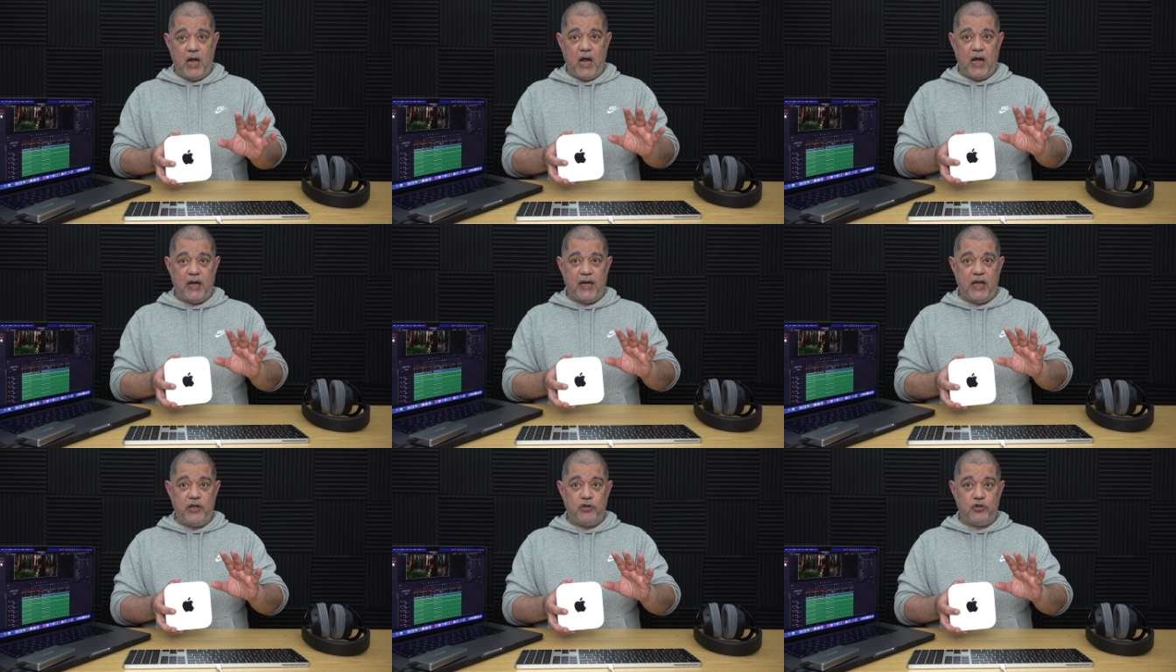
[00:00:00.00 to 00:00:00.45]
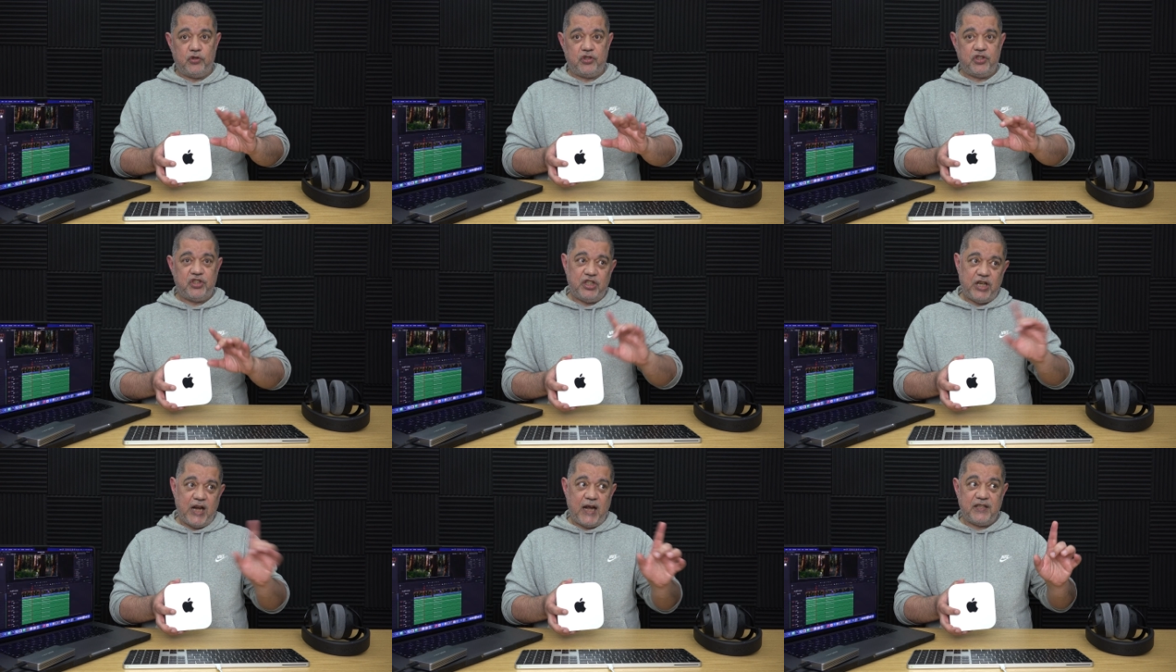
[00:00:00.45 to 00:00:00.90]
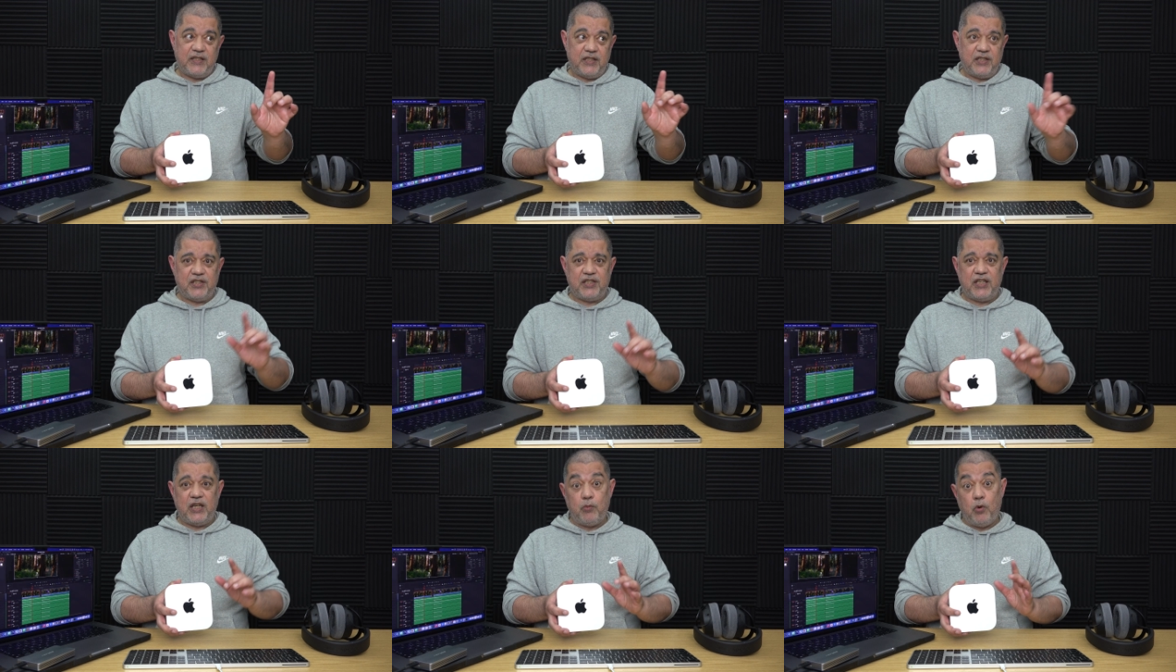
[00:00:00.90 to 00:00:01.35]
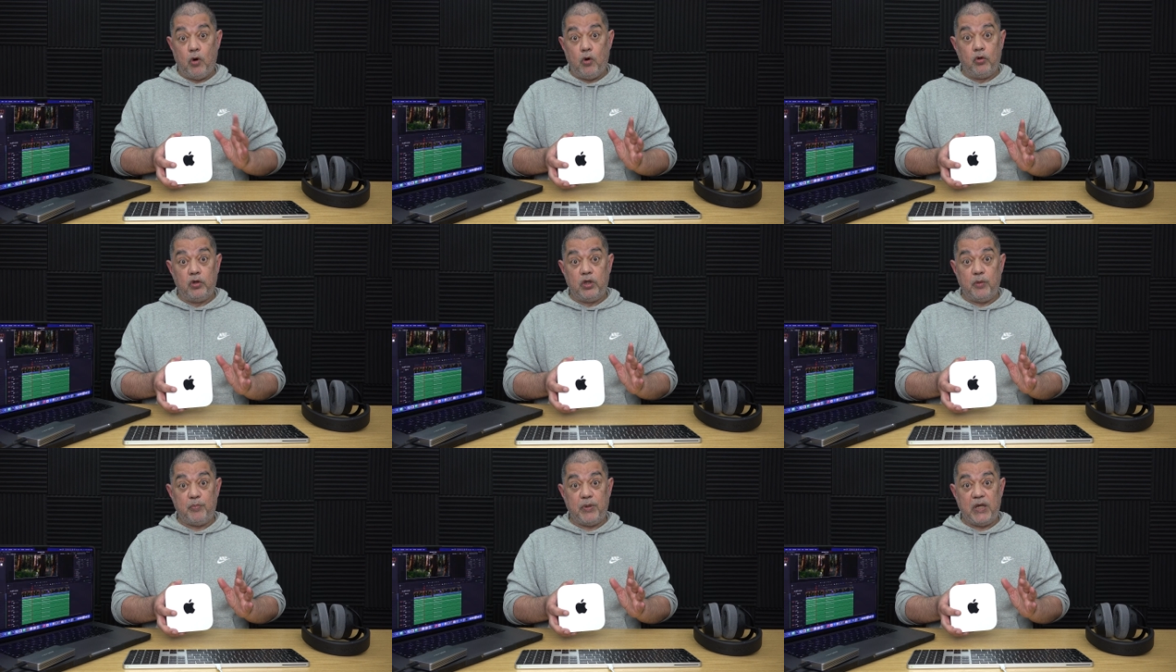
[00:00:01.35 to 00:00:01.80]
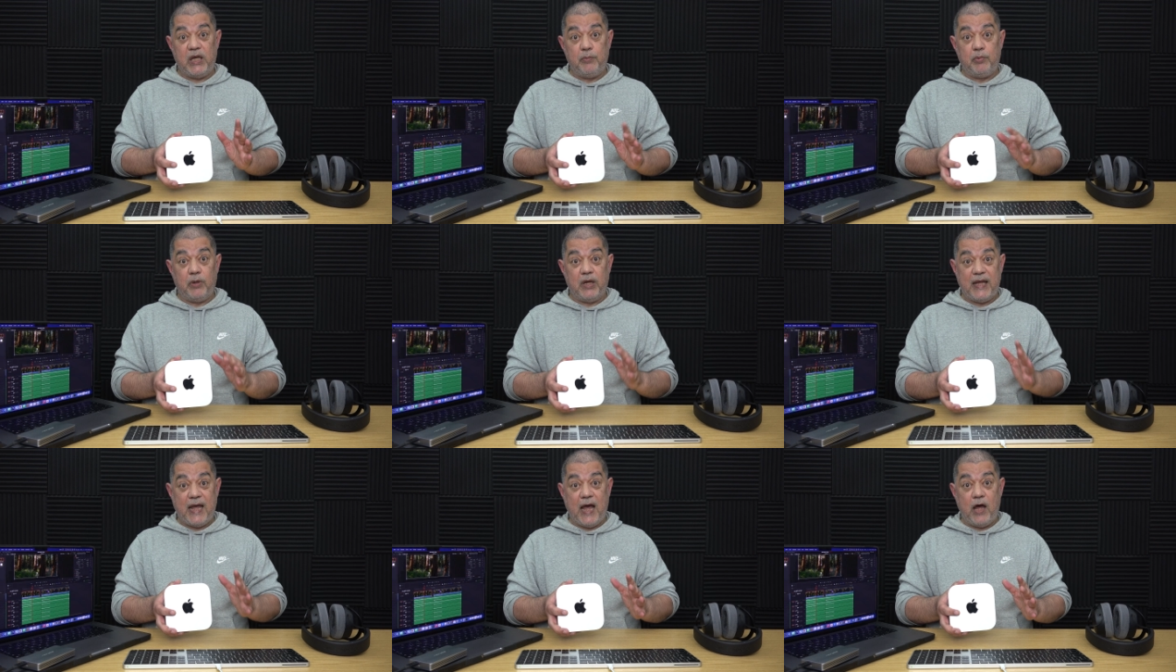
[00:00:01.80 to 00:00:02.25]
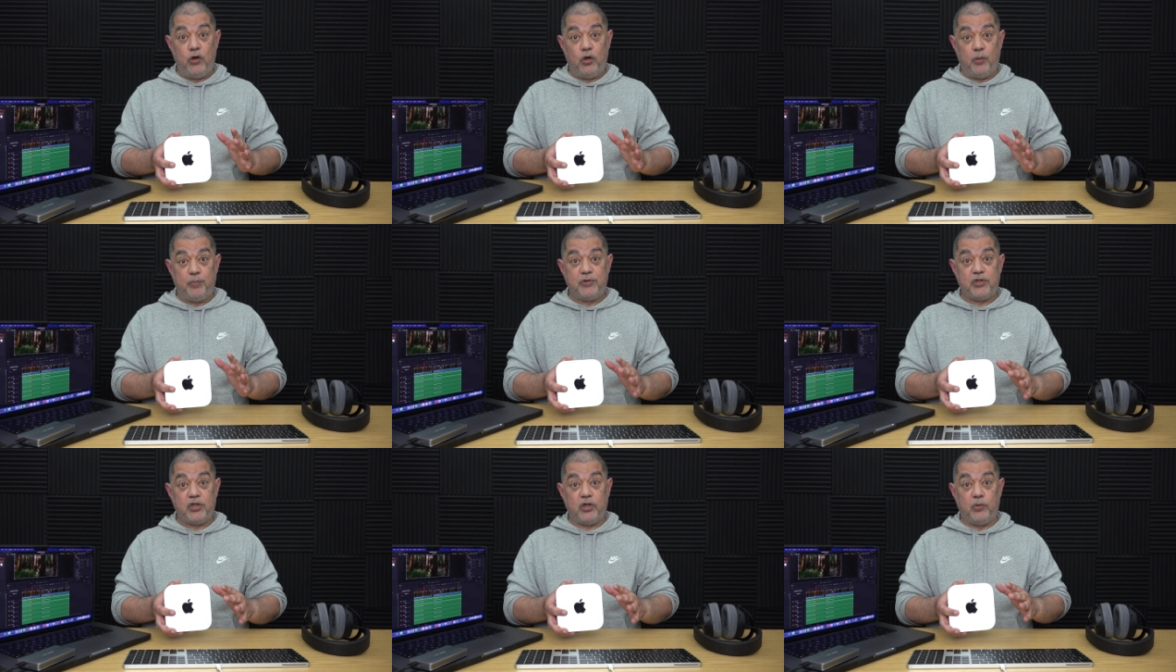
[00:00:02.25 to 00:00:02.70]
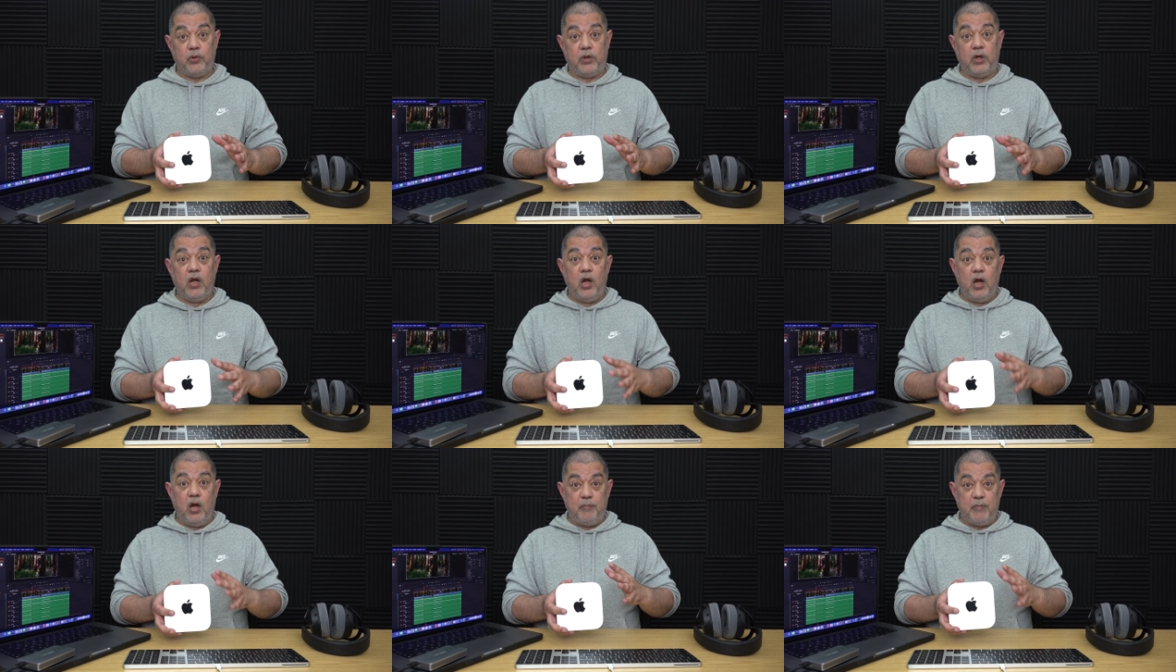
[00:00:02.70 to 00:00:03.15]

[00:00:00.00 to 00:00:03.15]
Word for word: and then just check to see what other people are getting up to and